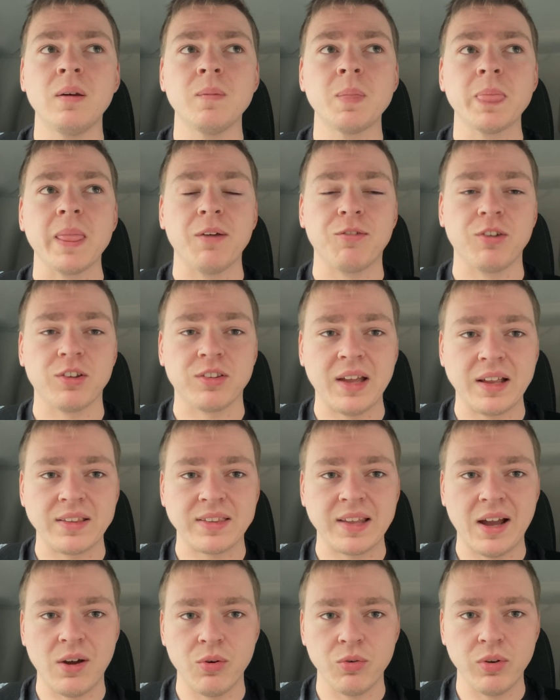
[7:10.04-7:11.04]
If you're sat
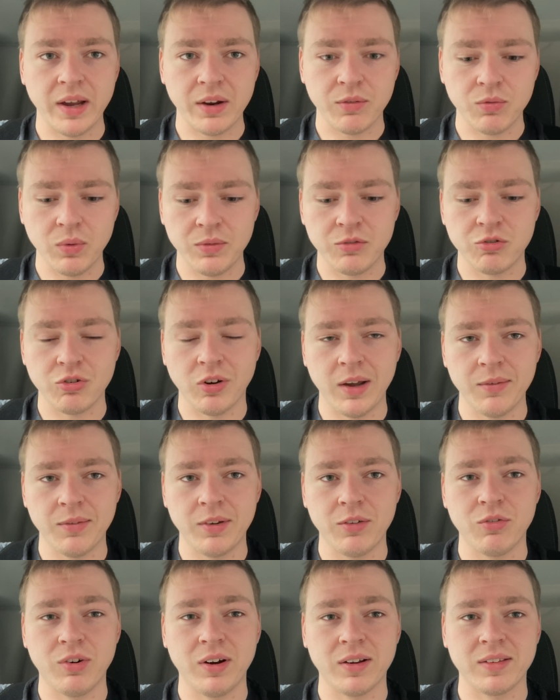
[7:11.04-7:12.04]
down, like with
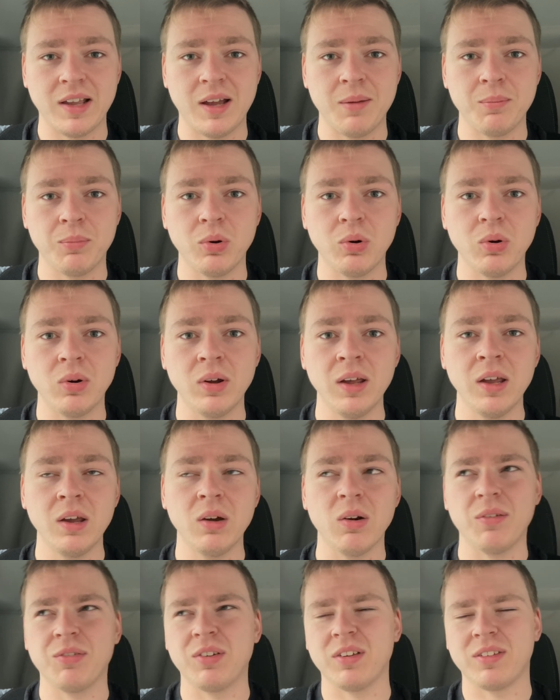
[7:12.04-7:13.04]
driving, for example,
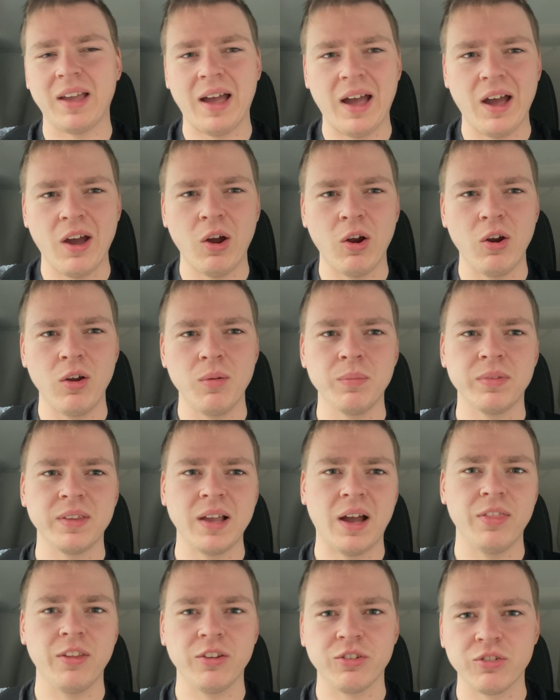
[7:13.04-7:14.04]
or if you're sat at home,
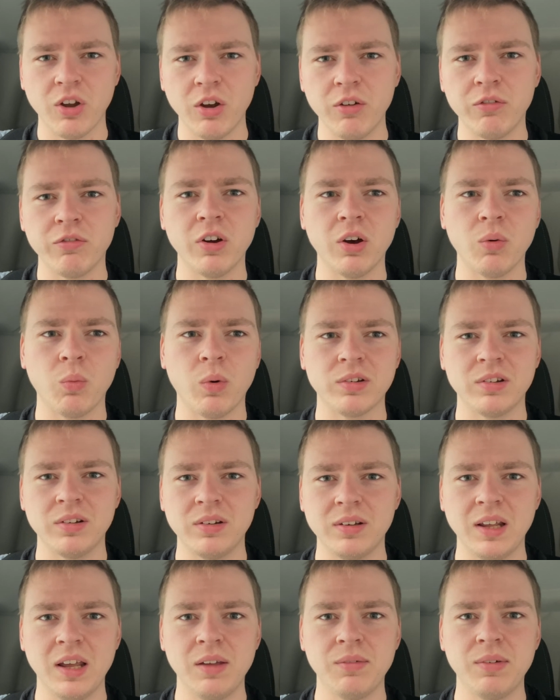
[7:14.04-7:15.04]
sat on the sofa
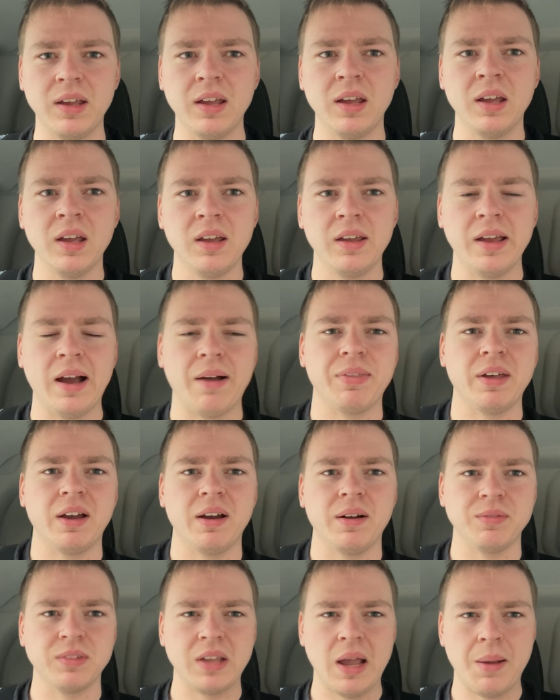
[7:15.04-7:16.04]
watching TV, you have
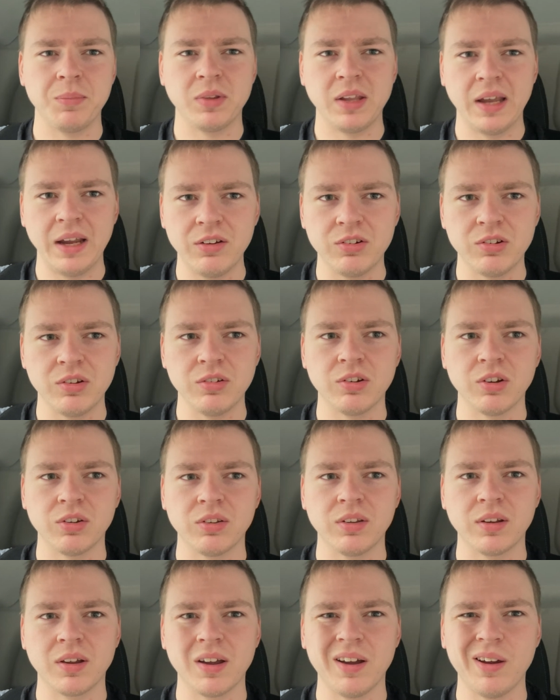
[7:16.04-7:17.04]
that temptation
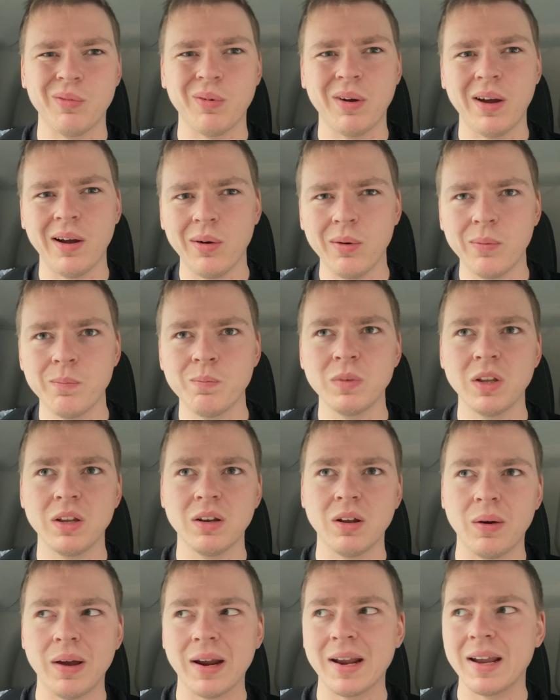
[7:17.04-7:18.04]
just to go, well, you
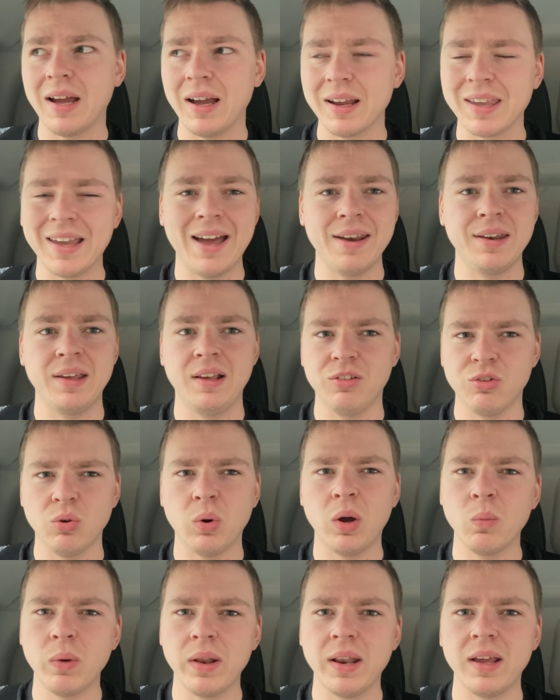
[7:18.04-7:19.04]
know, I can eat, so
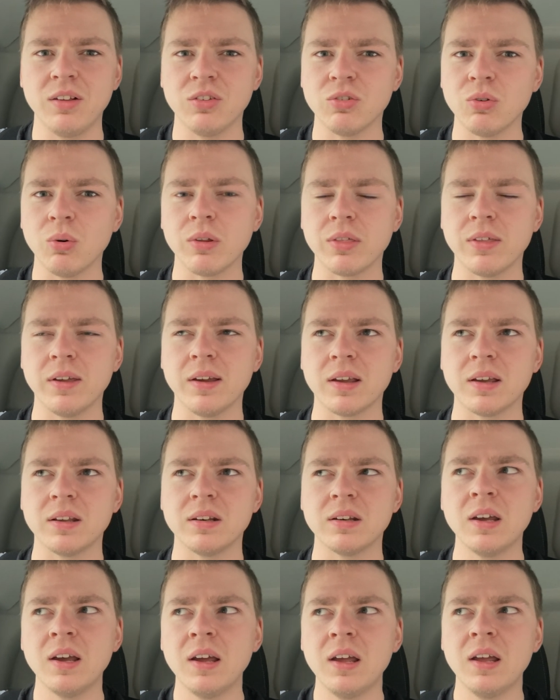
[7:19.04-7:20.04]
I will eat, sort of thing.
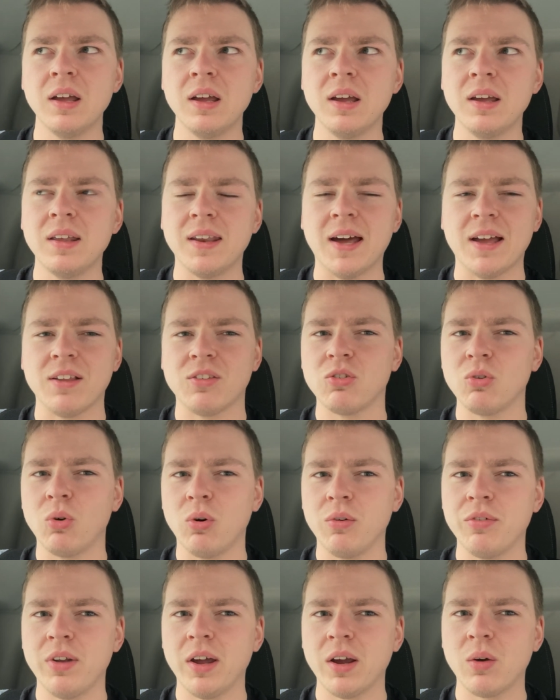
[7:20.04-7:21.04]
And that's sort
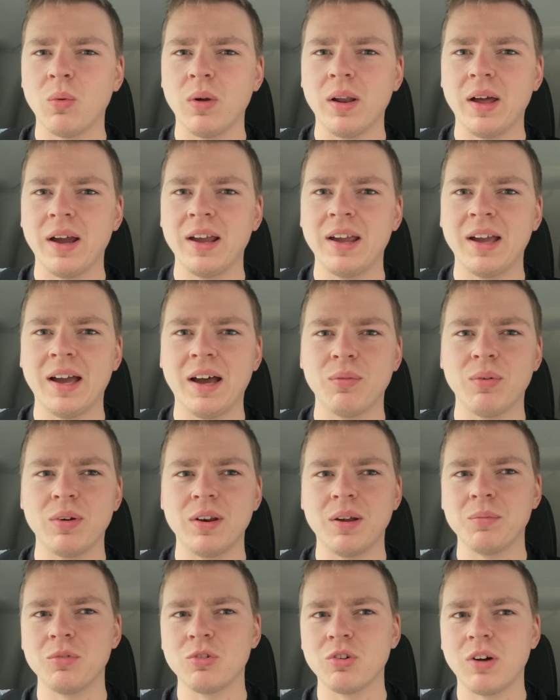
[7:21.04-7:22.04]
of like what I have when
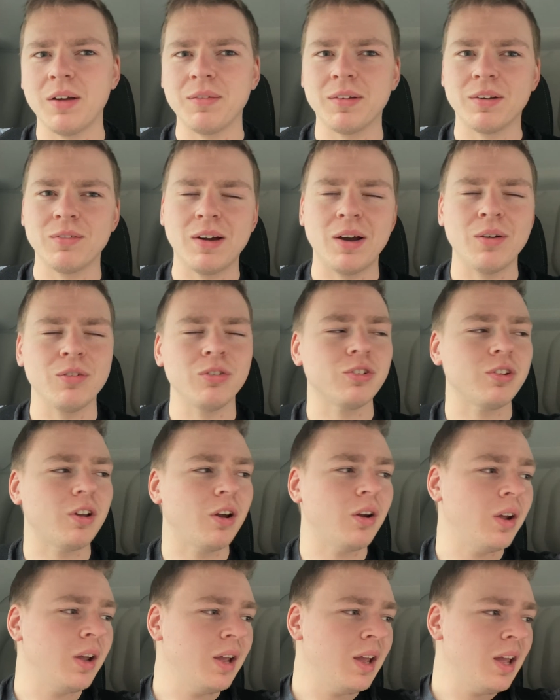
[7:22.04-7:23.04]
I'm driving around.
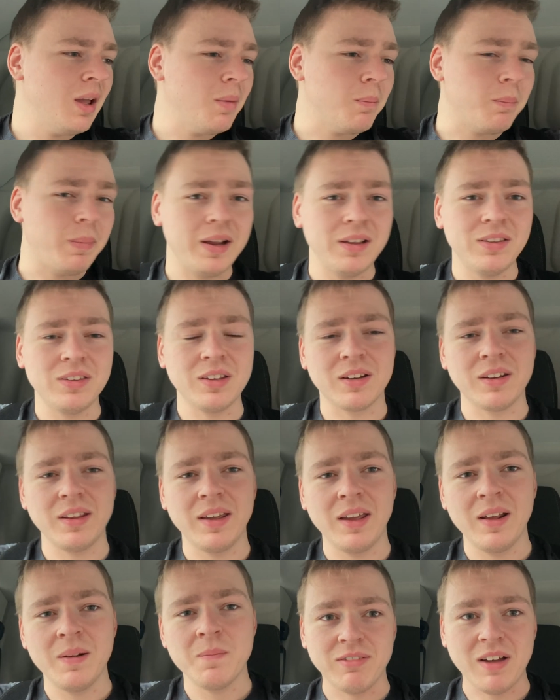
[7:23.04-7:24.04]
So
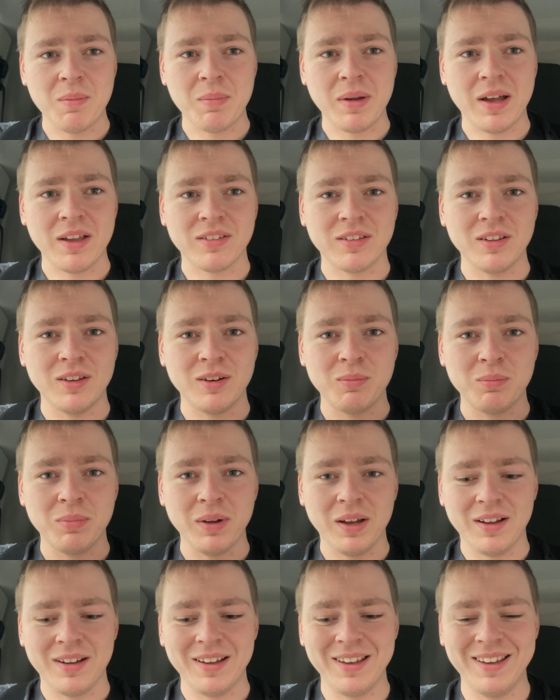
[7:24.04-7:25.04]
basically, fat bastard,
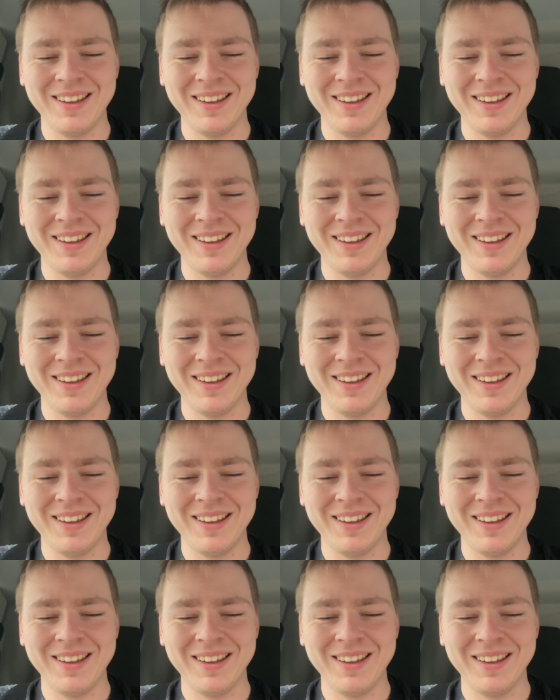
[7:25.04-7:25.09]
but